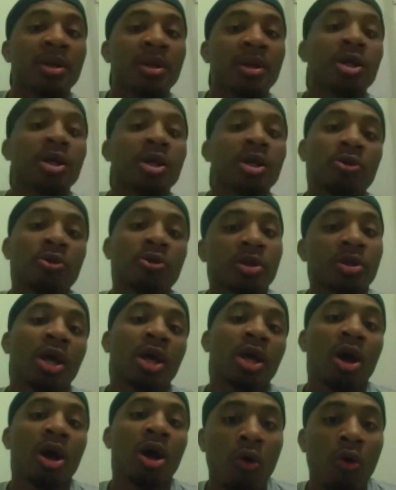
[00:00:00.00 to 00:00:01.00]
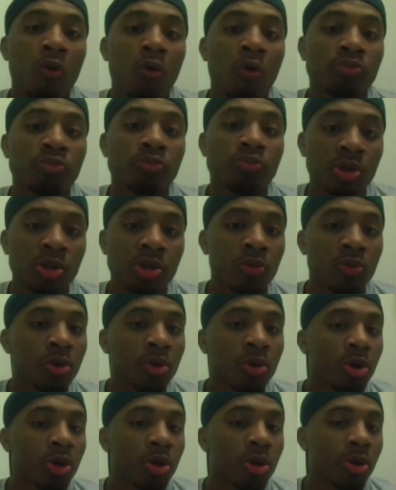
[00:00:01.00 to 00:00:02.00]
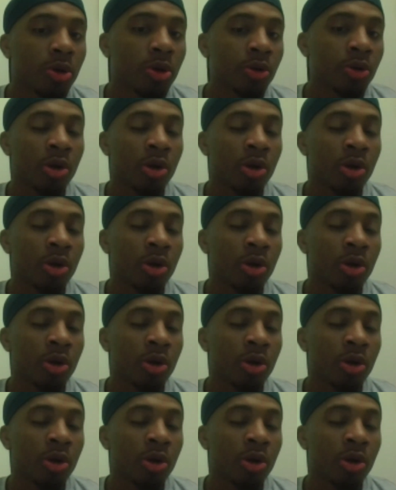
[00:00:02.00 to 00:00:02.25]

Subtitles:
dealing with at home too, you